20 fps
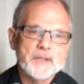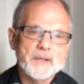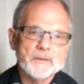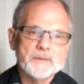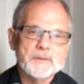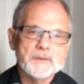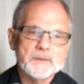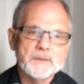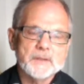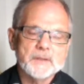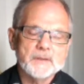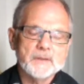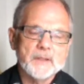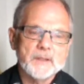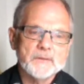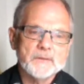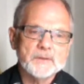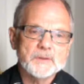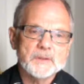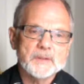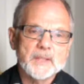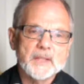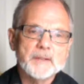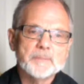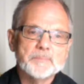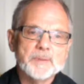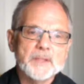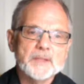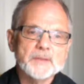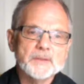I was an
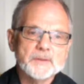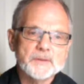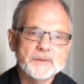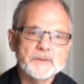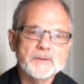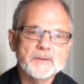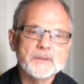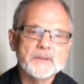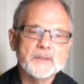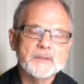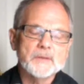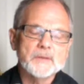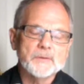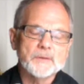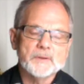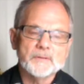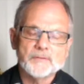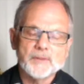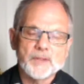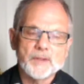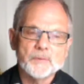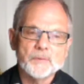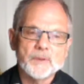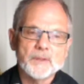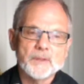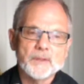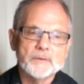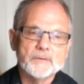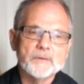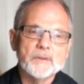A+ student and doing very
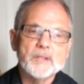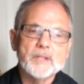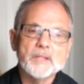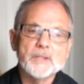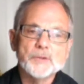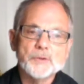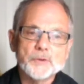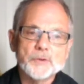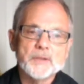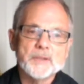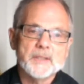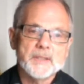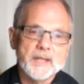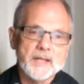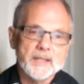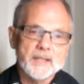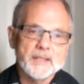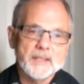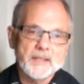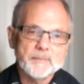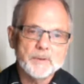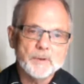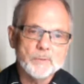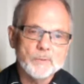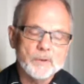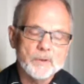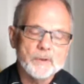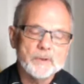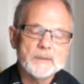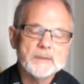well, and really enjoyed the academic
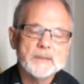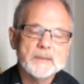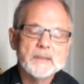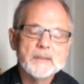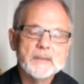world.